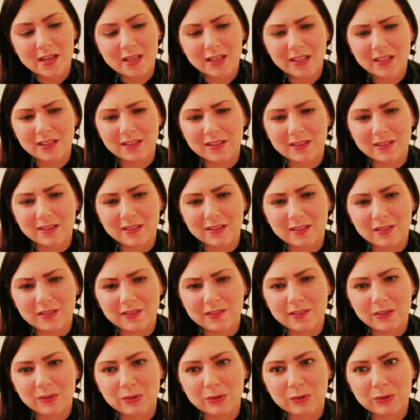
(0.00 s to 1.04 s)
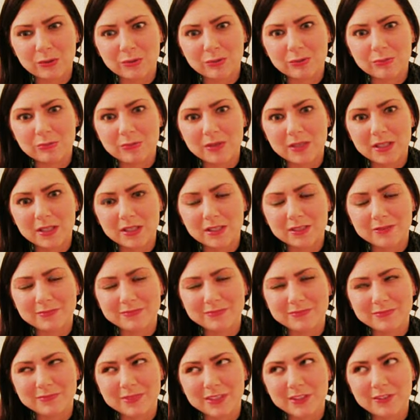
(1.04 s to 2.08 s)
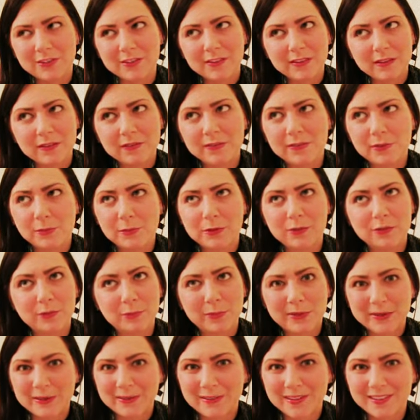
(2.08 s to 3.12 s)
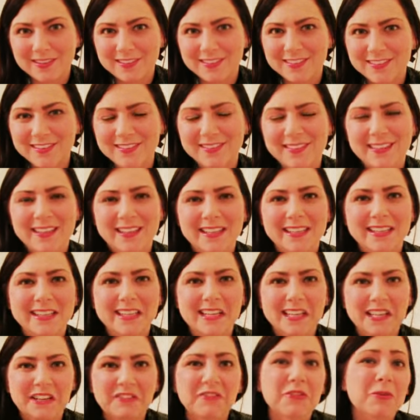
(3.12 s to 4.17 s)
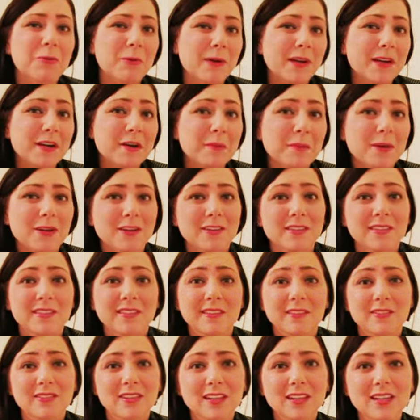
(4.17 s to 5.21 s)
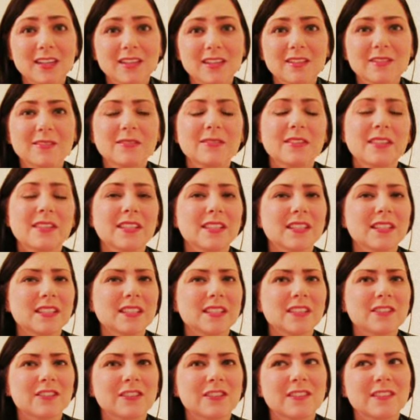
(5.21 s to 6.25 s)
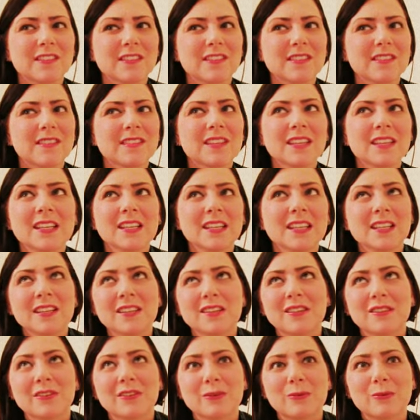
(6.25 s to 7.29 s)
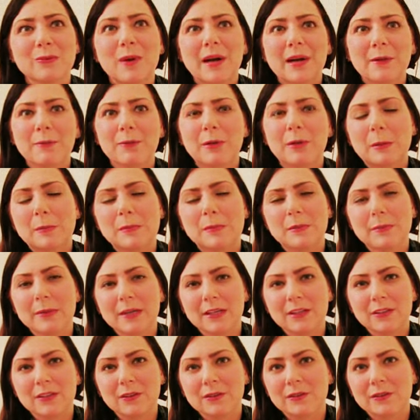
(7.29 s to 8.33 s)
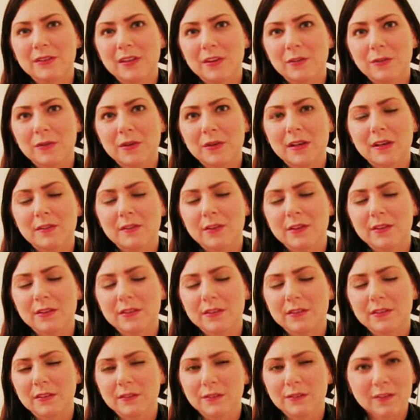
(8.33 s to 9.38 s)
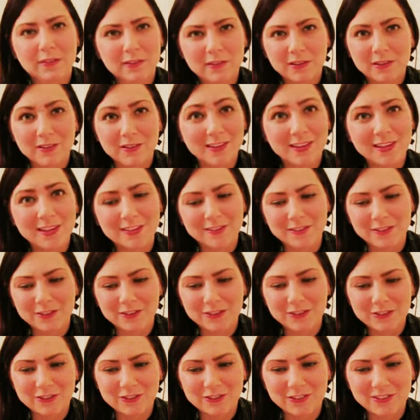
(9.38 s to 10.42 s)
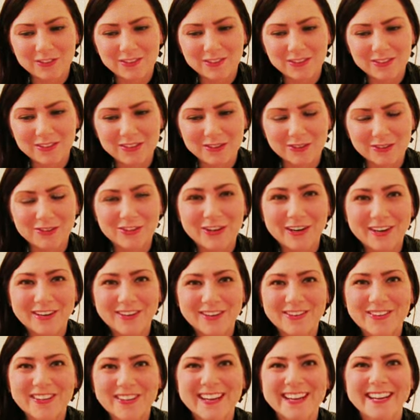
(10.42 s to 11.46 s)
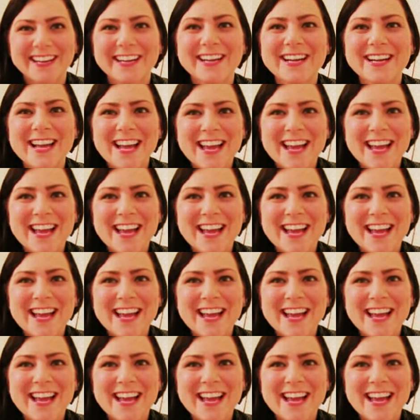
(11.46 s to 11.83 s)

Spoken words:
And also, I just have so much in my closet that I never wear, but I still love, and it's just, why would I be buying new stuff when I have other stuff I still love and should just, try to wear?